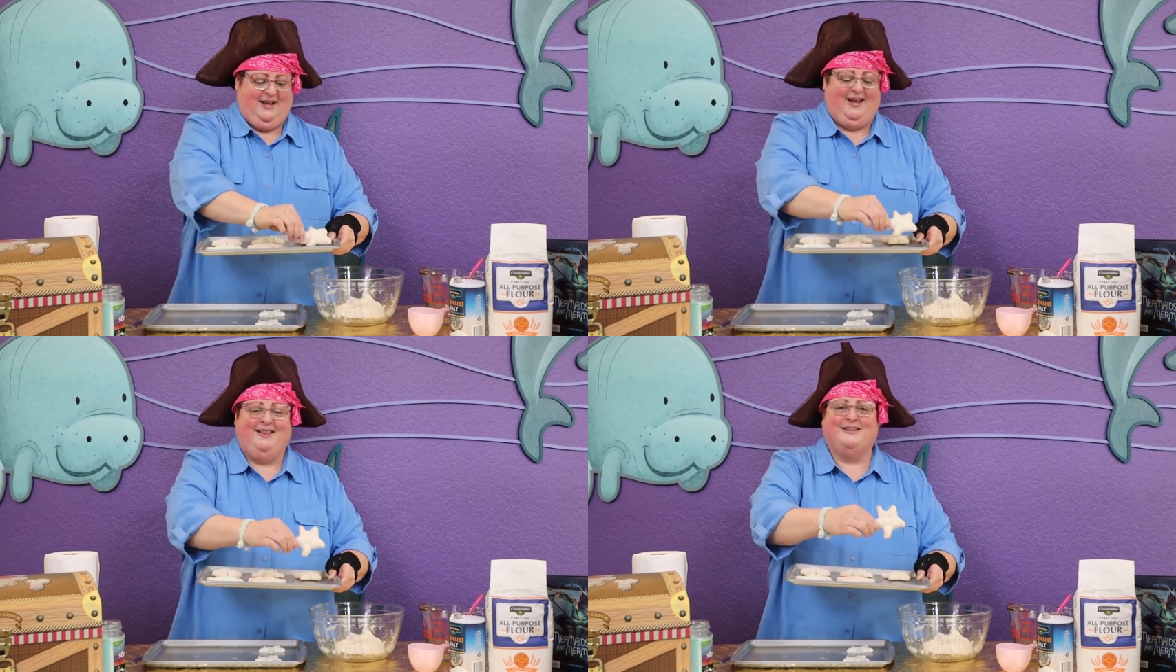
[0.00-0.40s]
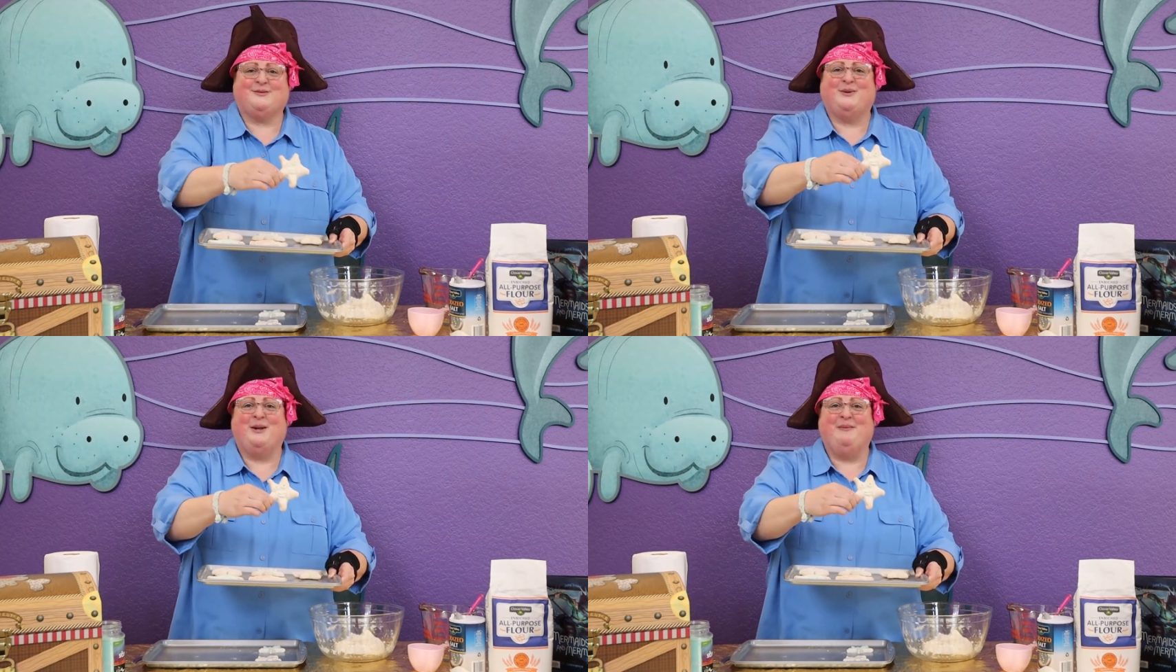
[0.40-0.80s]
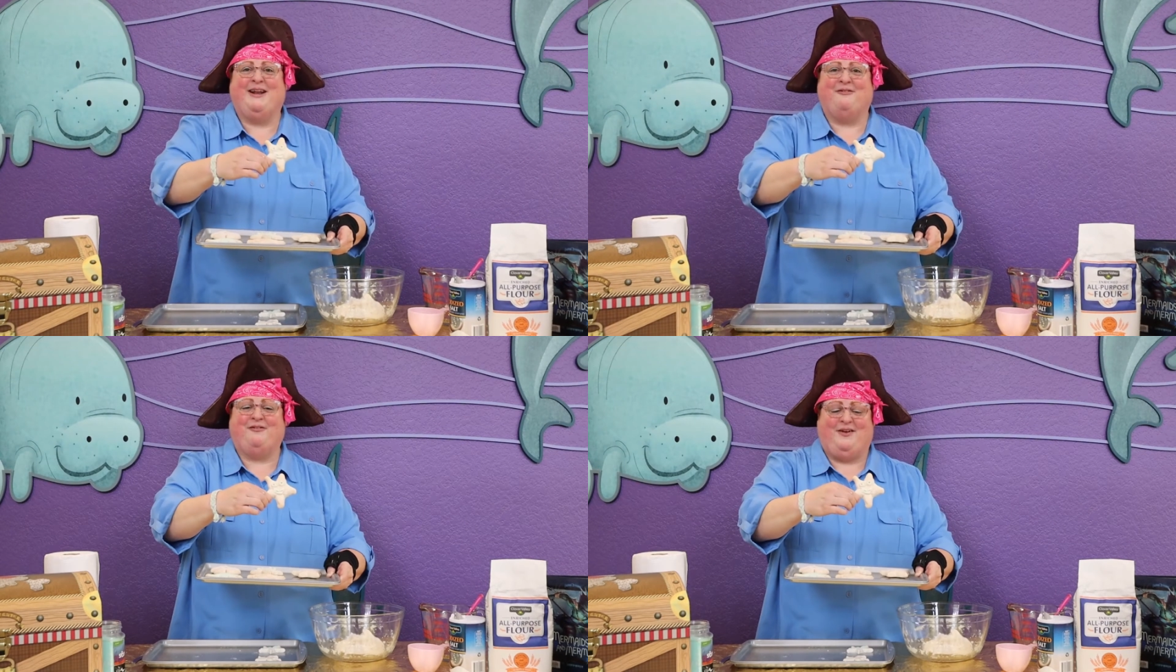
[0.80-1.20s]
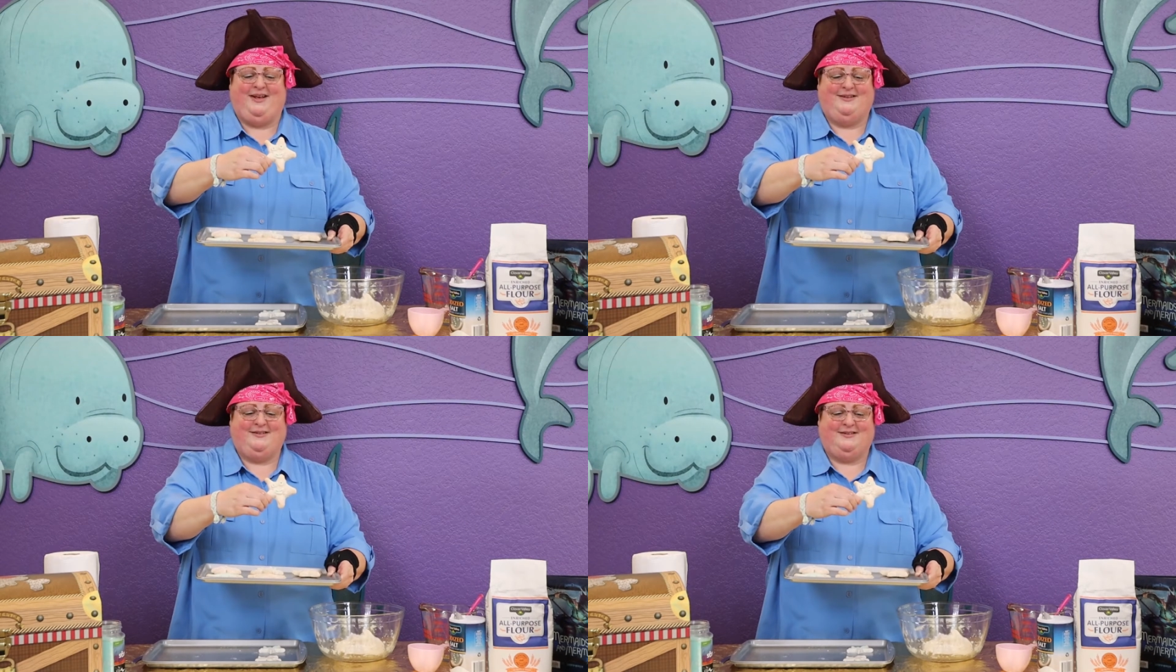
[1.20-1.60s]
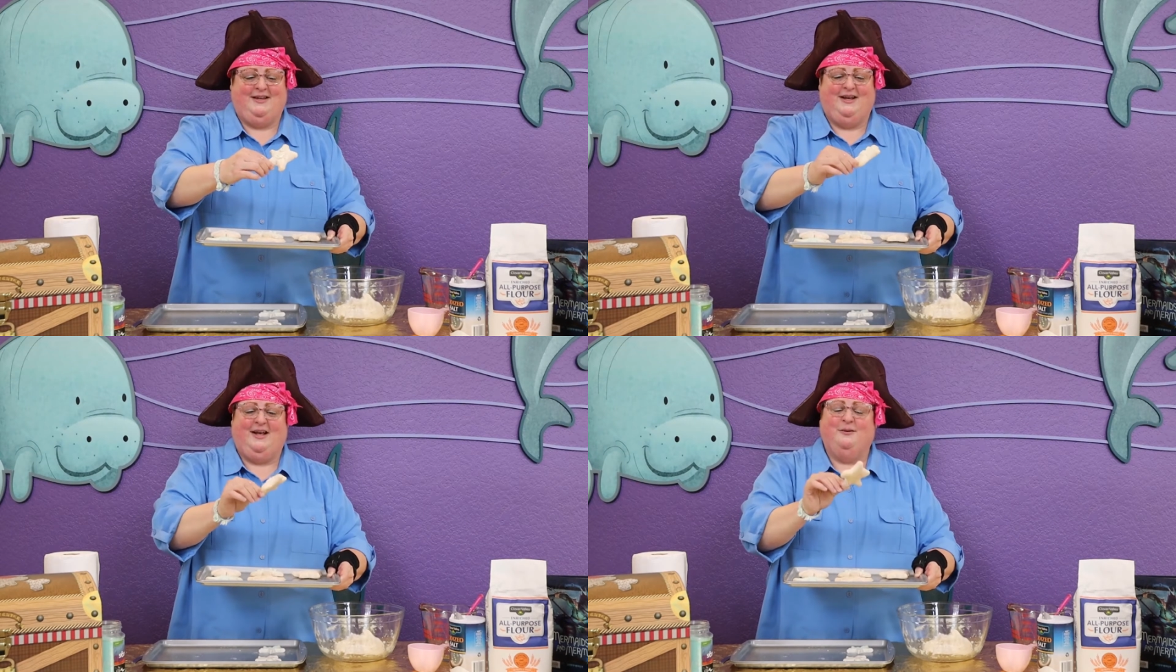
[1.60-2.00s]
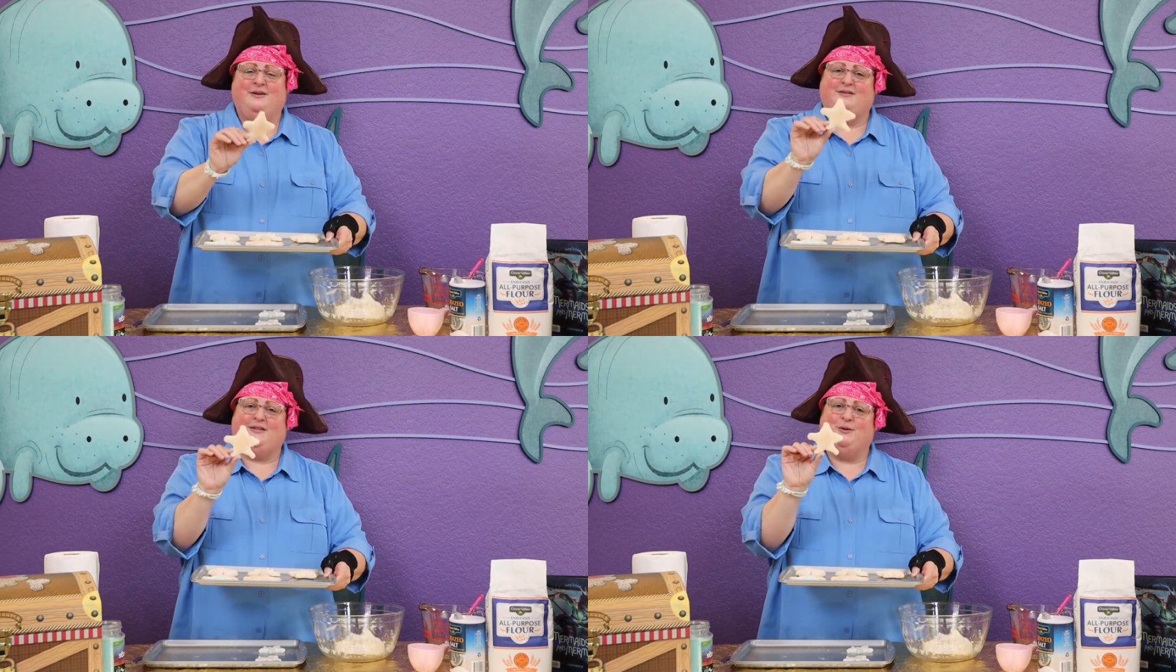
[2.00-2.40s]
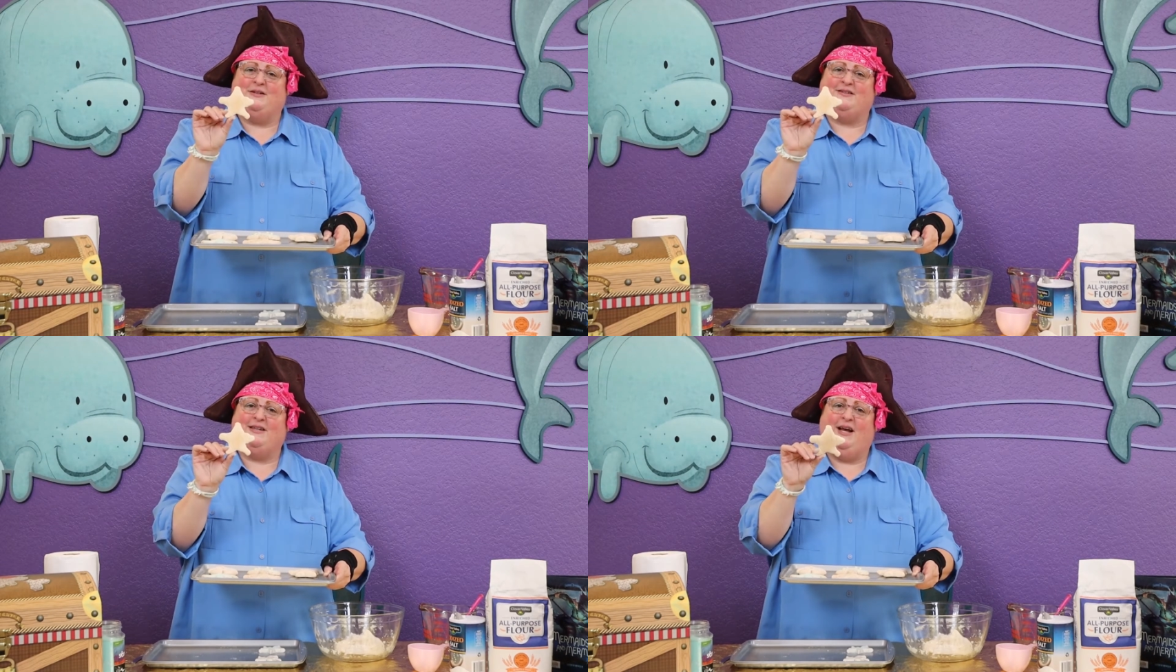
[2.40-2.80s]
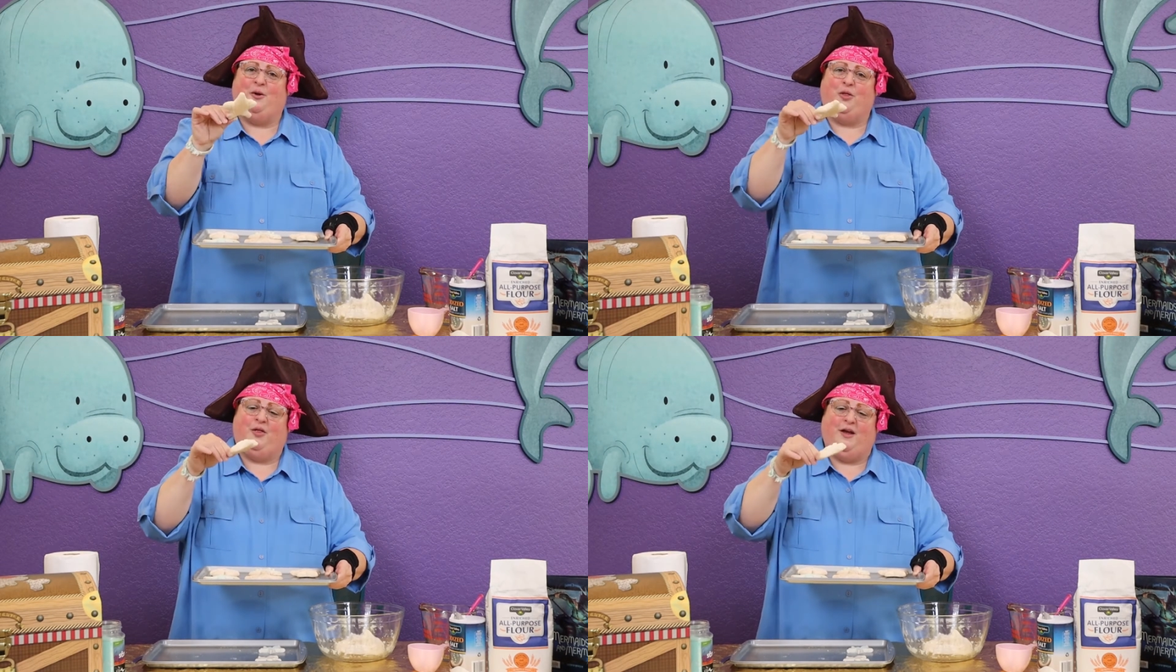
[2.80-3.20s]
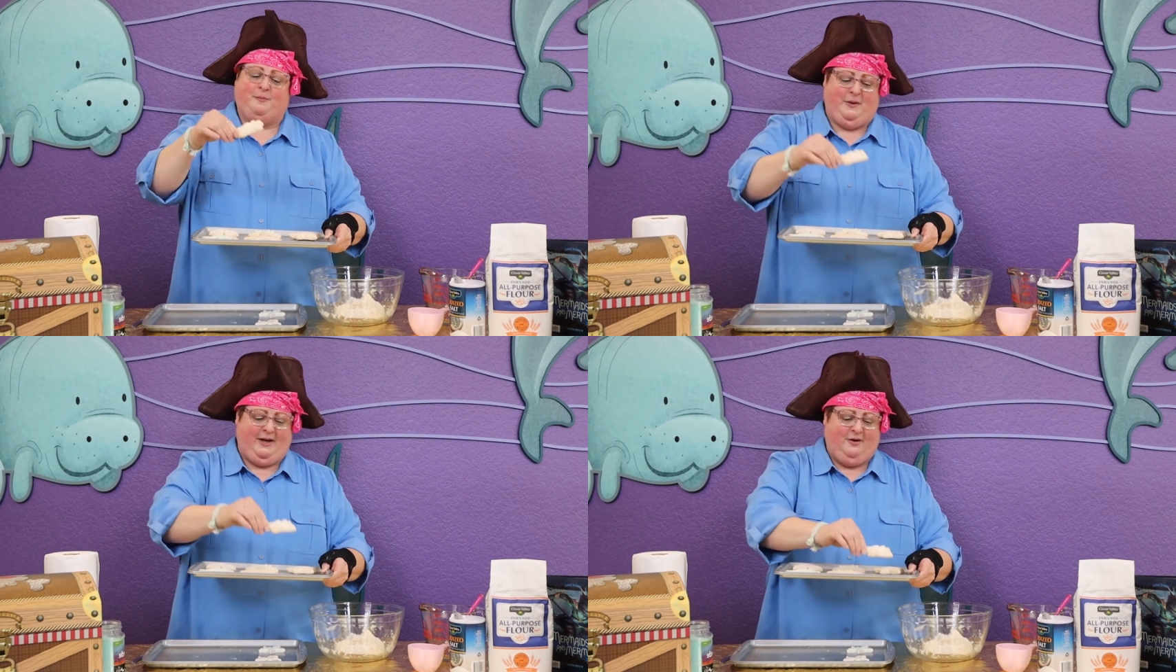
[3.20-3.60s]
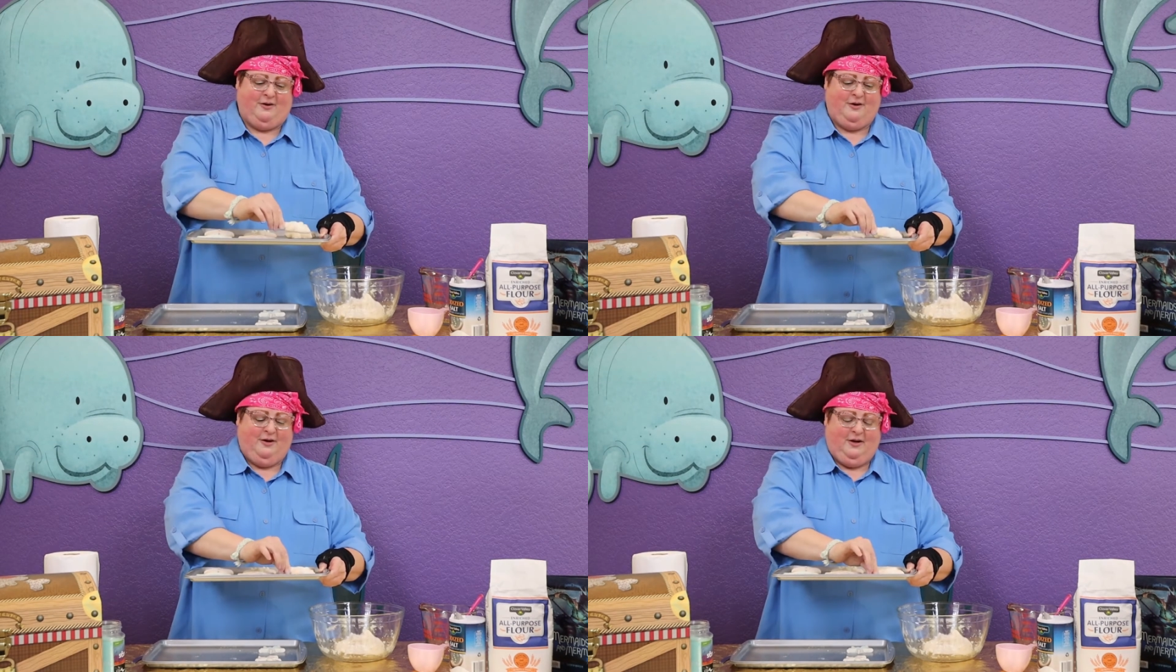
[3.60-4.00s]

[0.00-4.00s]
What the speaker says: And this one I made a face. You can see how thick mine are.